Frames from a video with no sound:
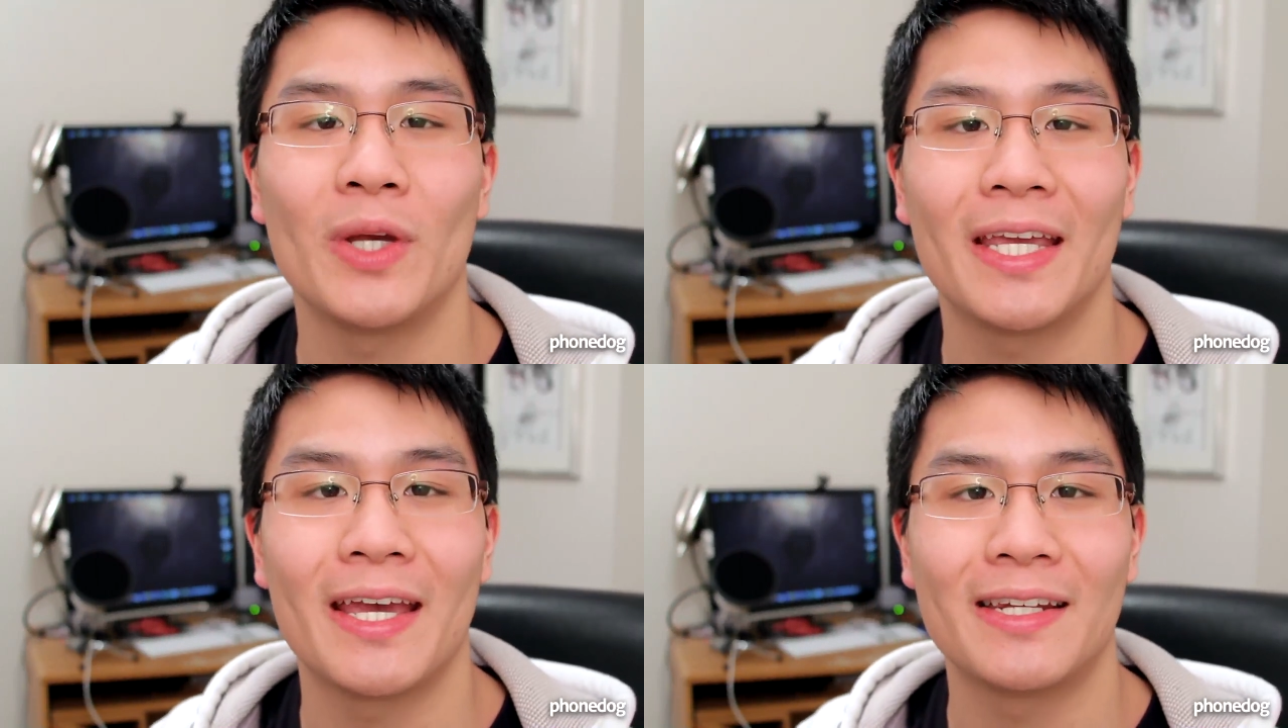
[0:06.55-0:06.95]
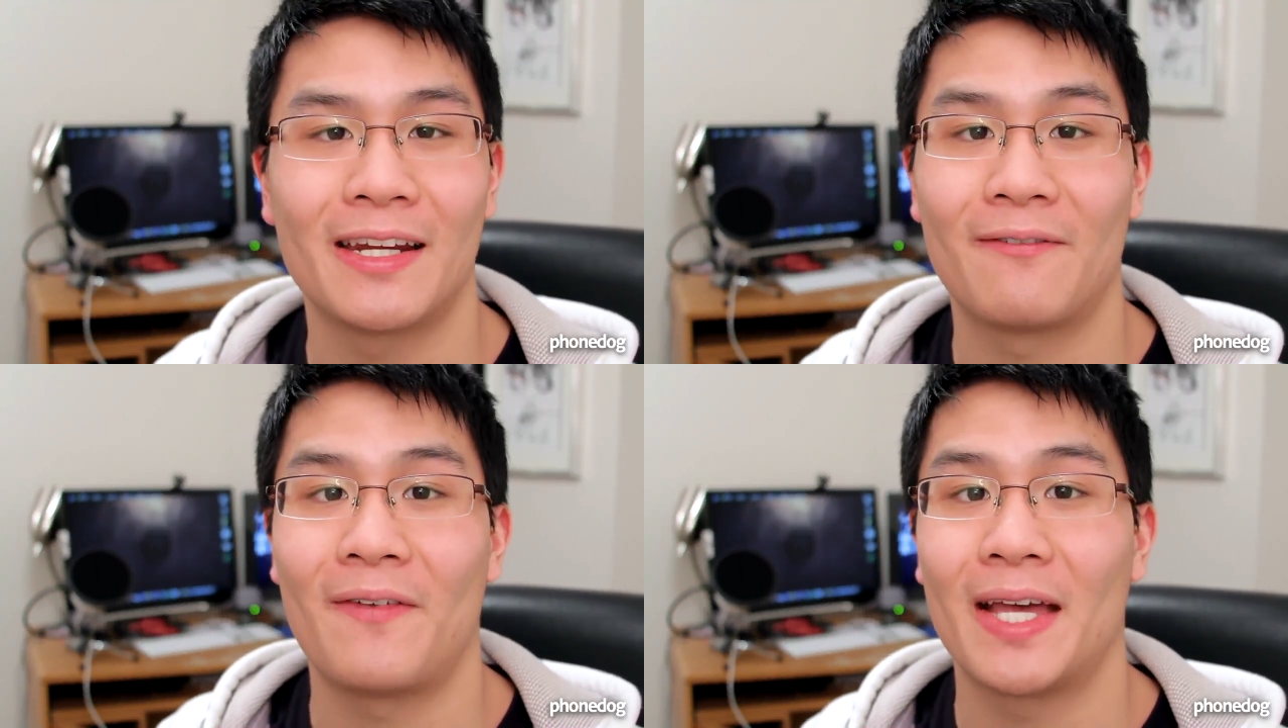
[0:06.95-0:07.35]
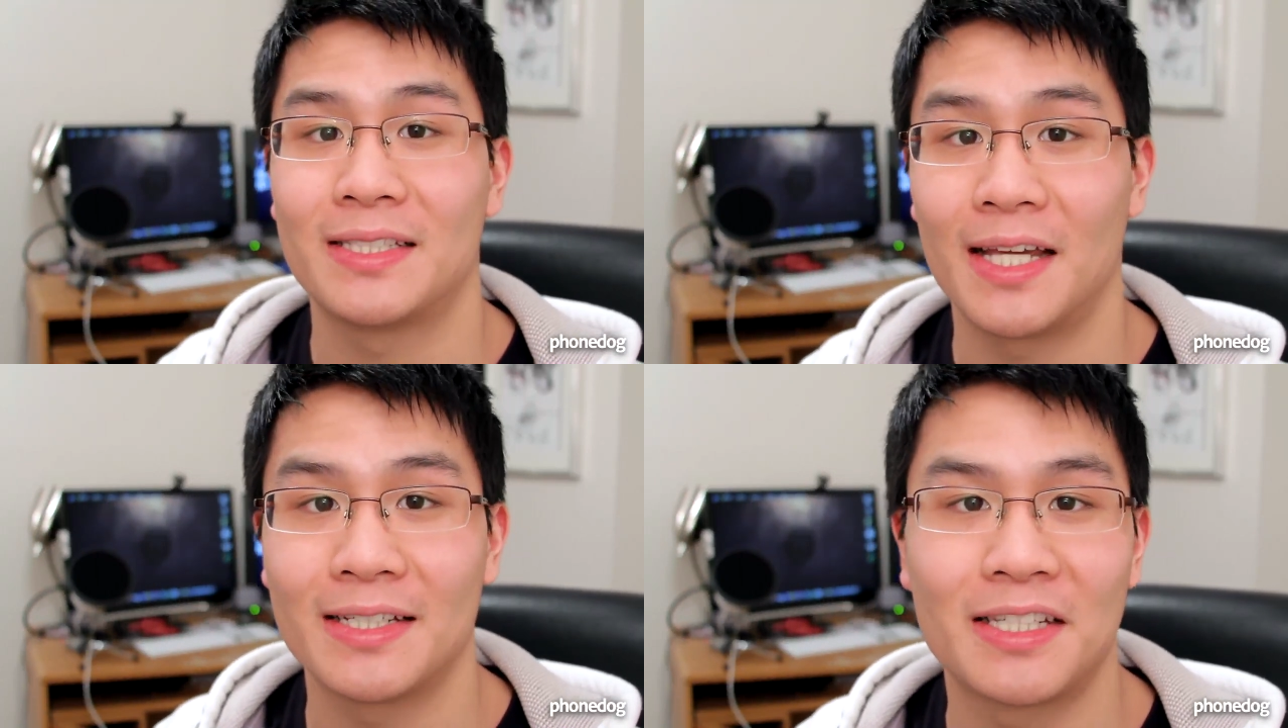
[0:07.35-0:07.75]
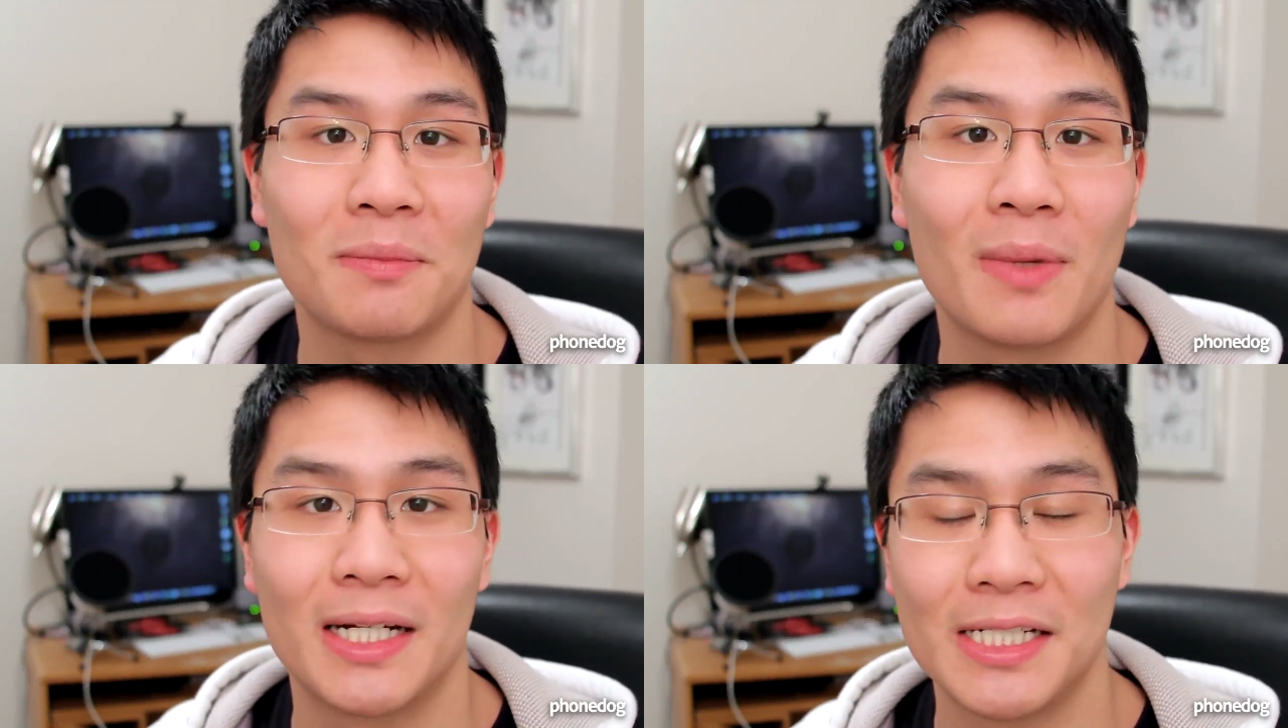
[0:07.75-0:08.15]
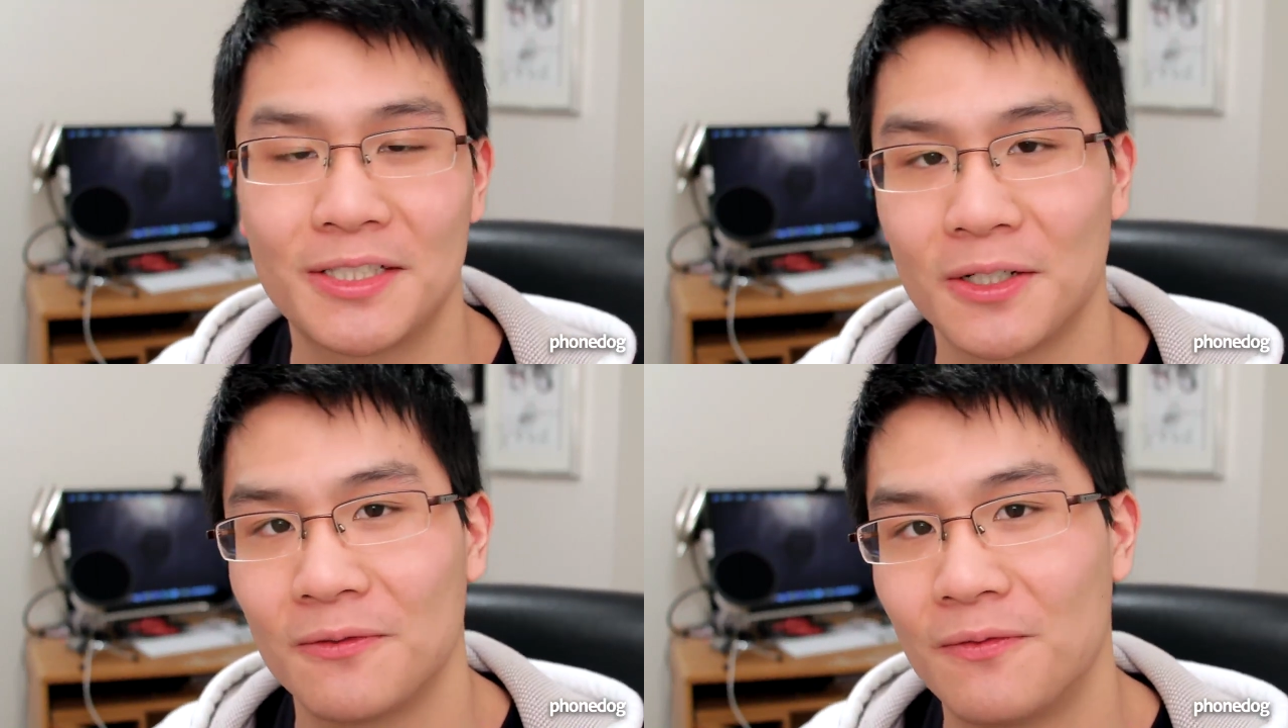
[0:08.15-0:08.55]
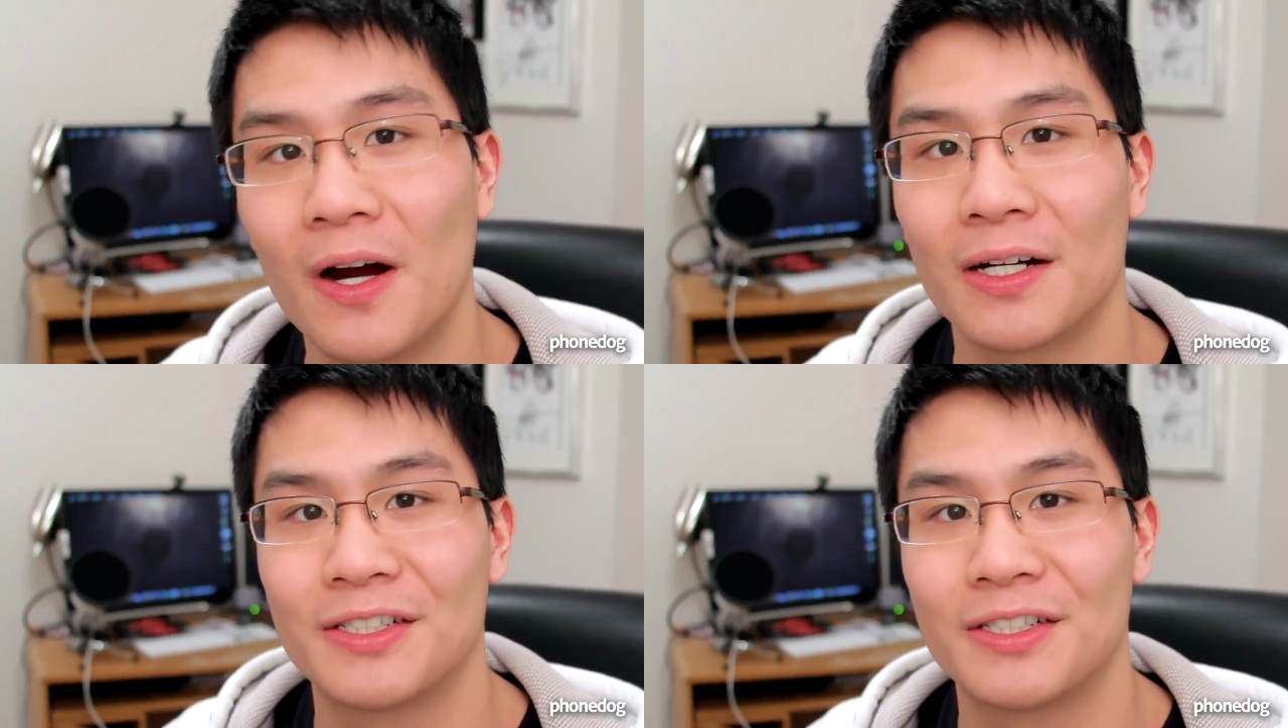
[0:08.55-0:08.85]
weekend and a fantastic Monday so far.